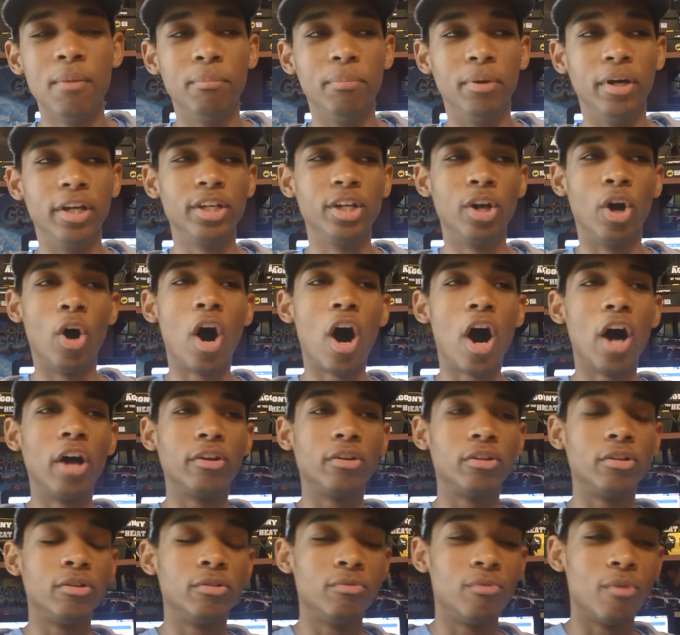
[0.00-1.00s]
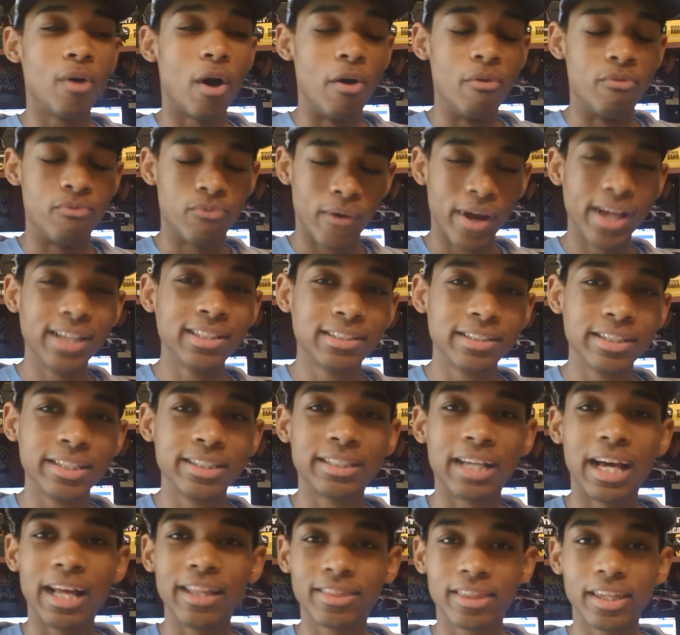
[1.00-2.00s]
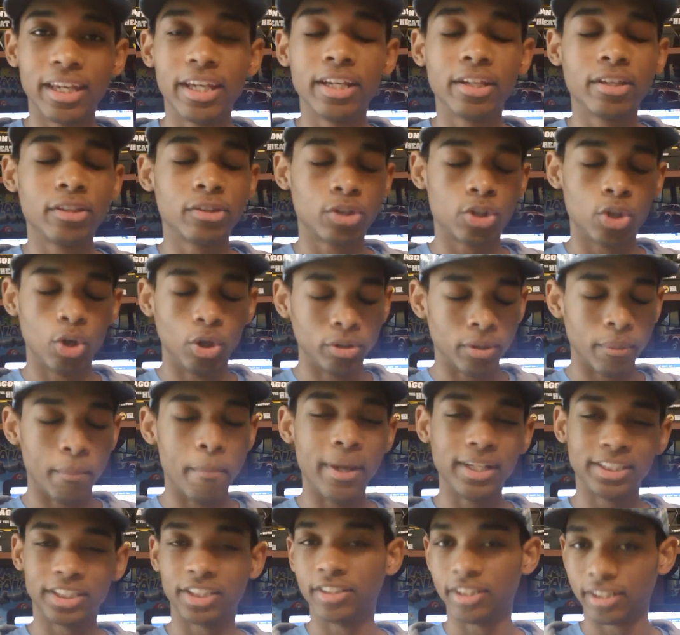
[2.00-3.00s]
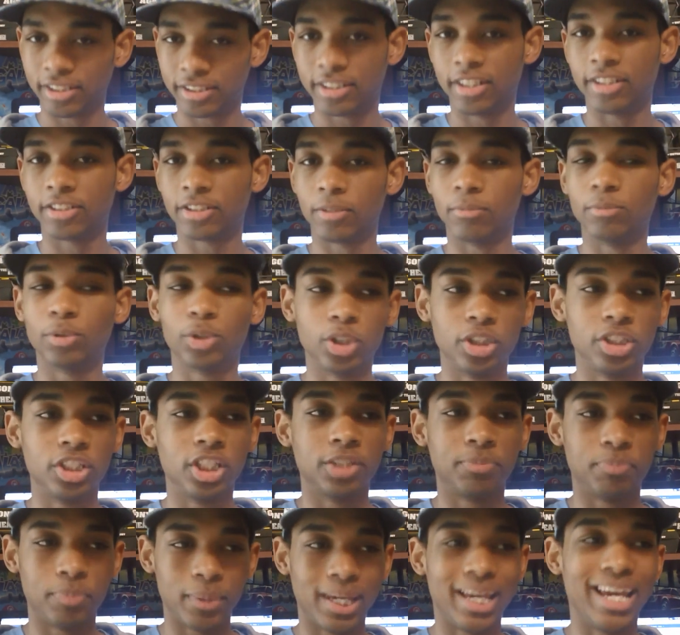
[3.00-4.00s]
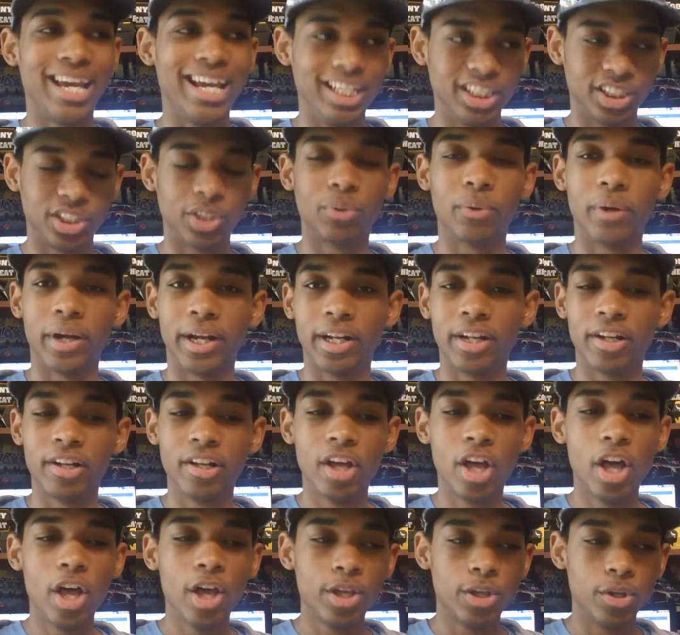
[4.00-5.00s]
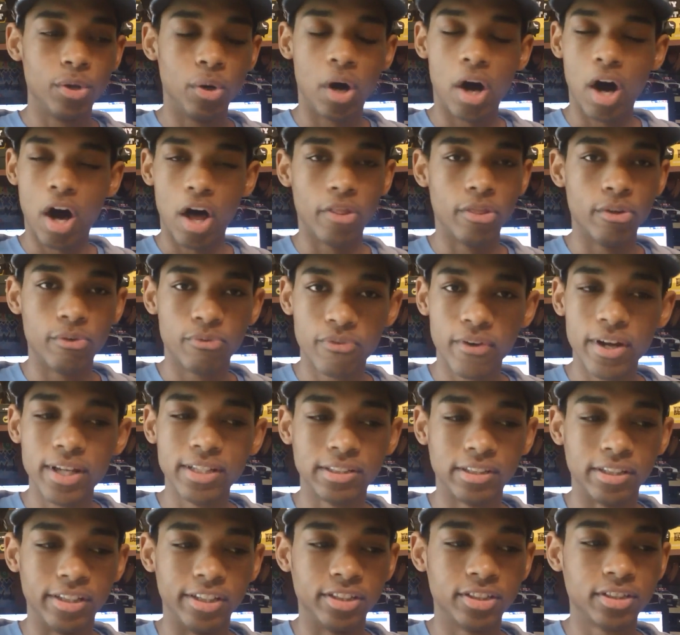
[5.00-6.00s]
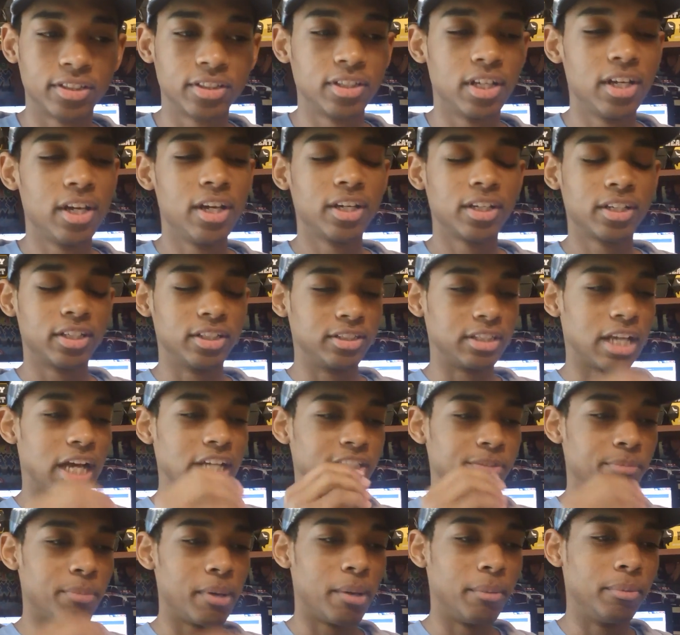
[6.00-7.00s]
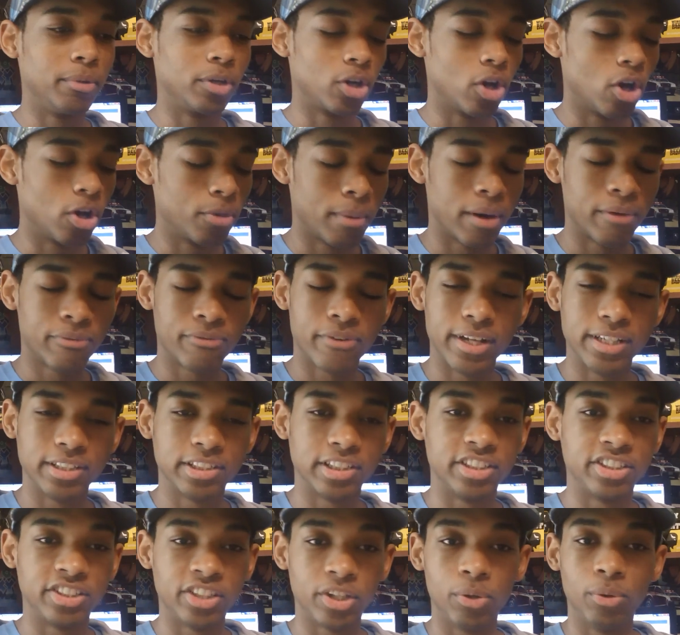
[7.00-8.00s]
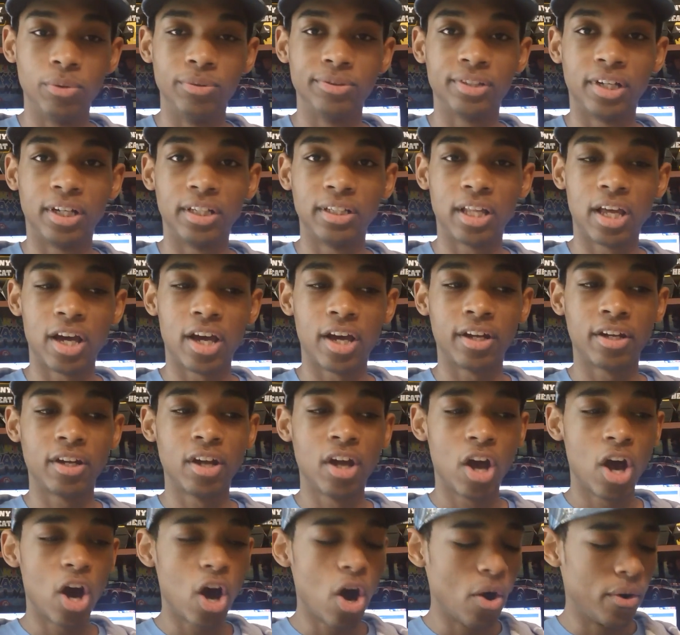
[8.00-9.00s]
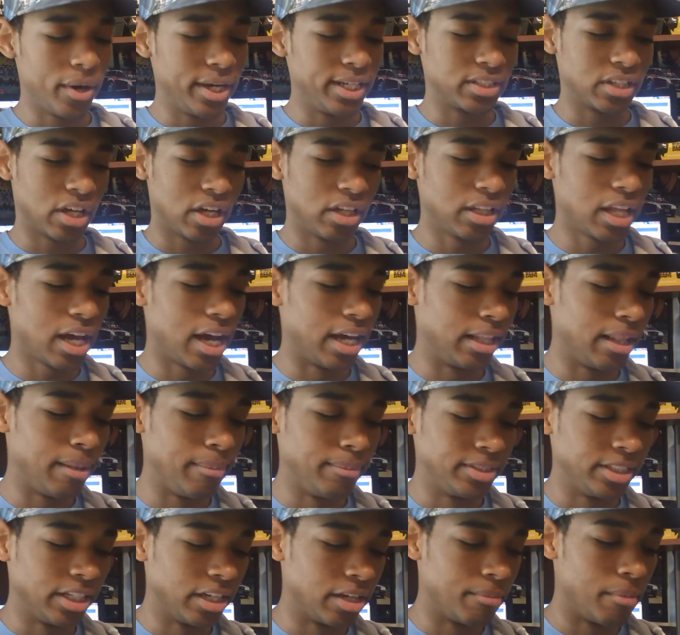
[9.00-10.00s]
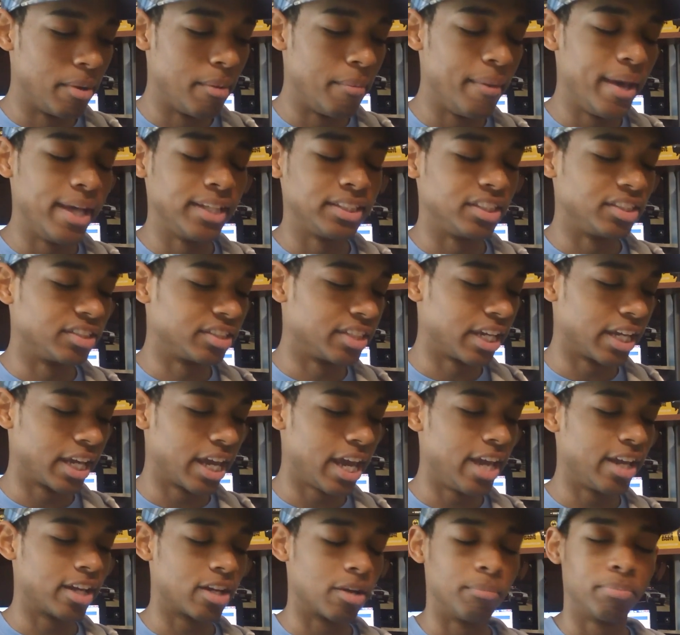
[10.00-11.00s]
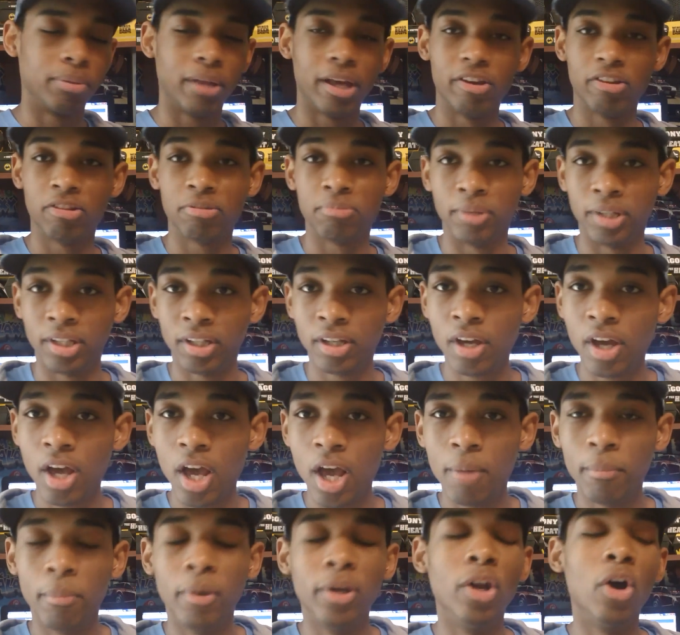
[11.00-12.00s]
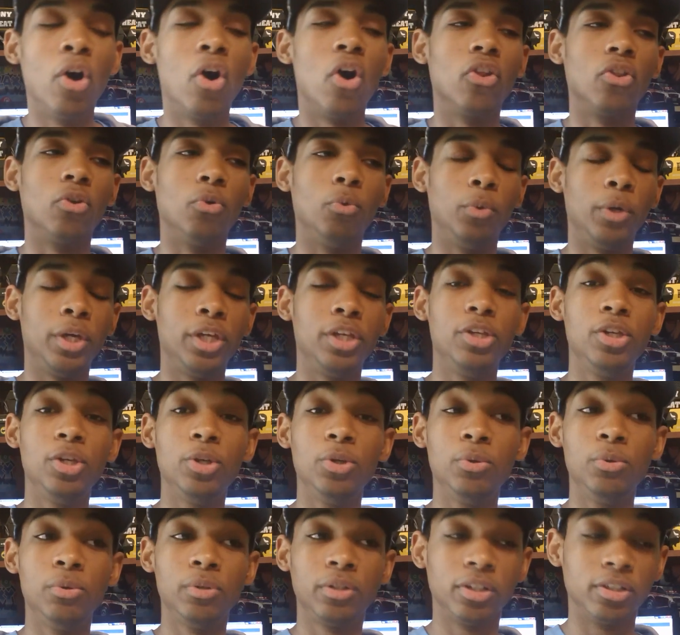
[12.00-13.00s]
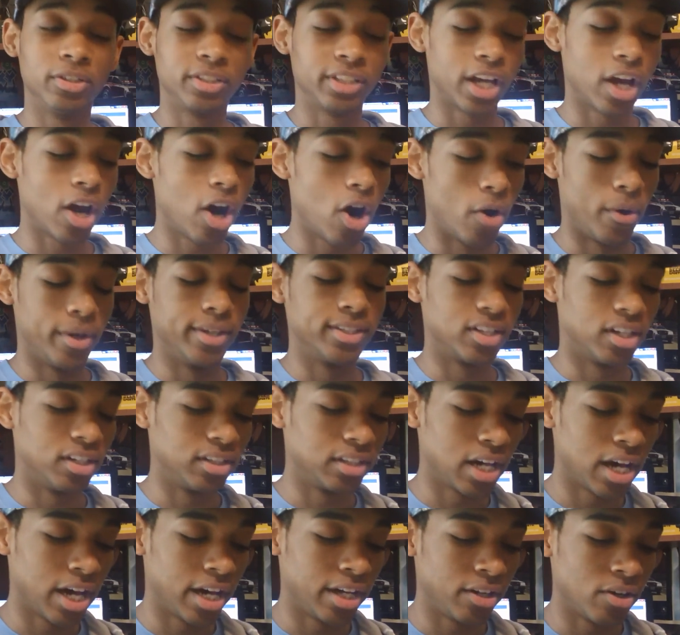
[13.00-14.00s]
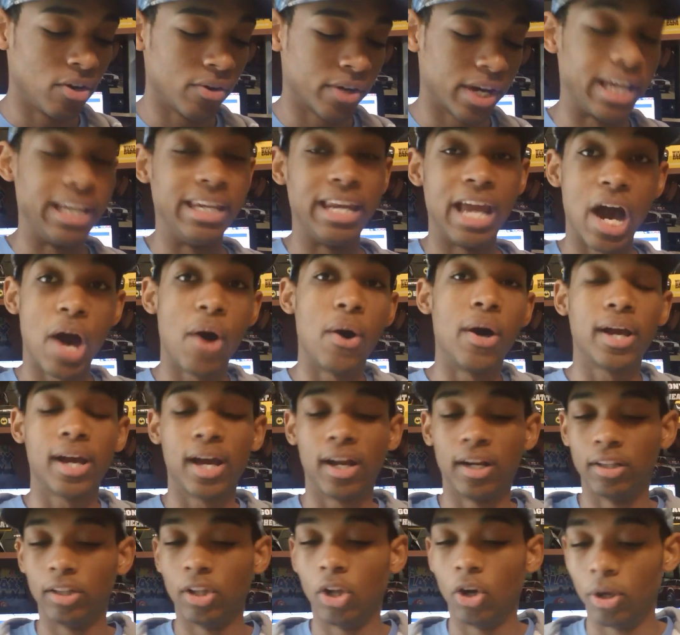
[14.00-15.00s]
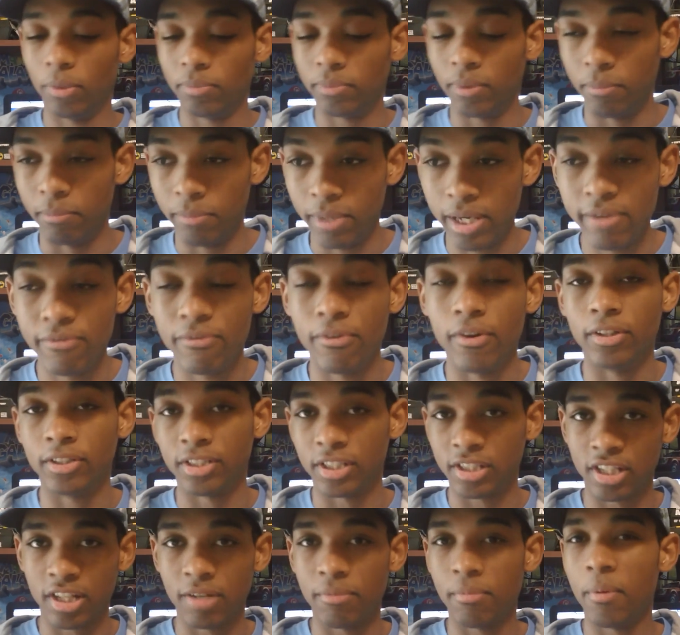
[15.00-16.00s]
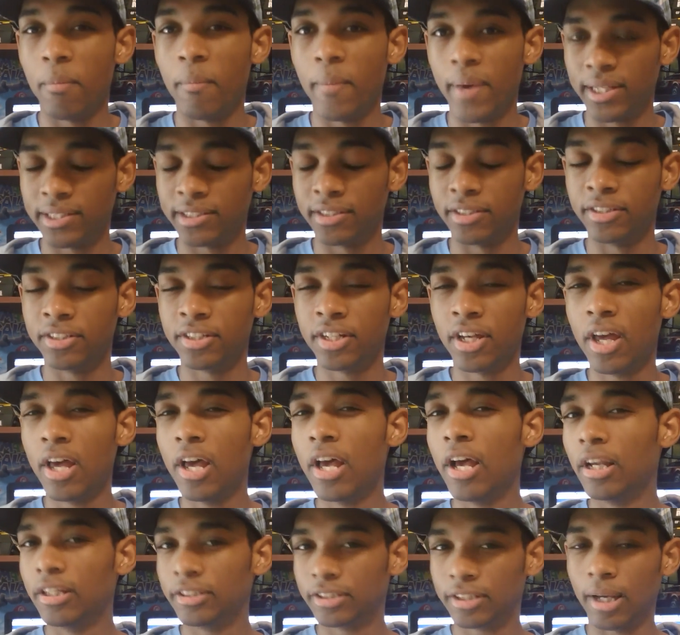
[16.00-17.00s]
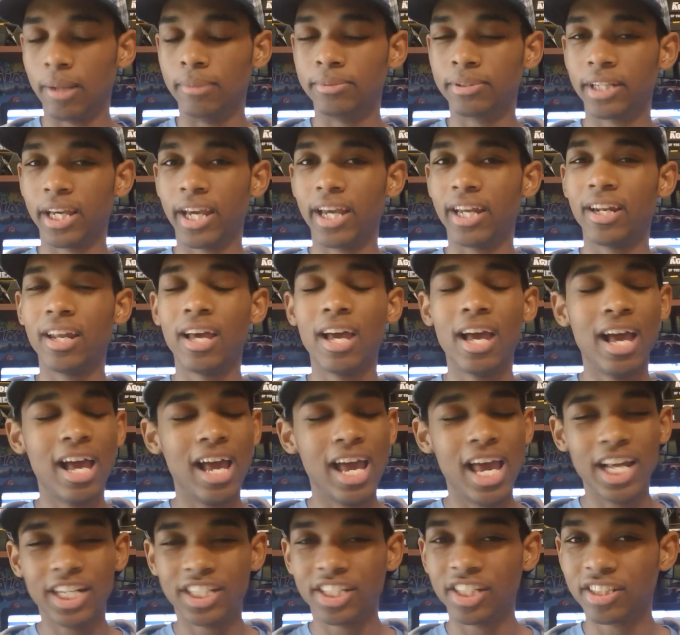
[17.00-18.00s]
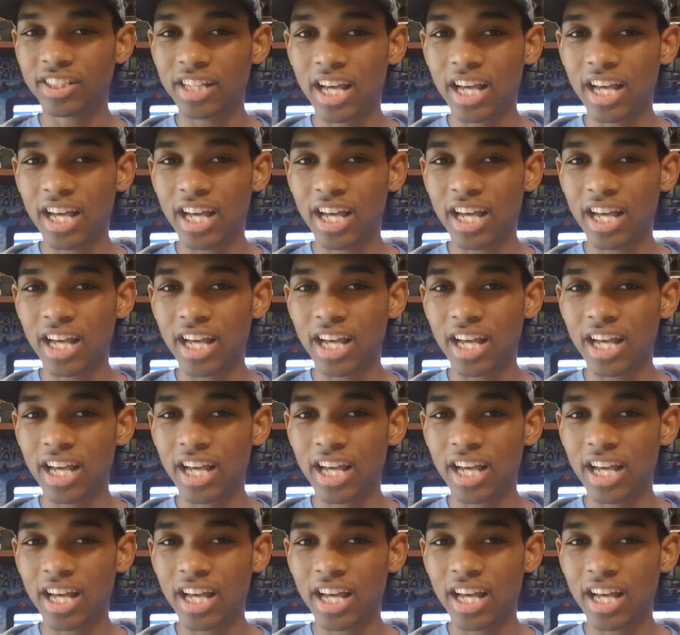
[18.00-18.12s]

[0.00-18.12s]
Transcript: But, you know, on a friends list, I think, you know, the messaging system should just be integrated, you know, on the friends list. Because I should be able to go to my friends to see who's online. Oh, he's online. Let me send him a message saying, hey, you can play with me. But no, on the Wii U, you say, oh, he's online. Okay, now I got to load up the Miiverse to send him a message. See what I'm saying? It's just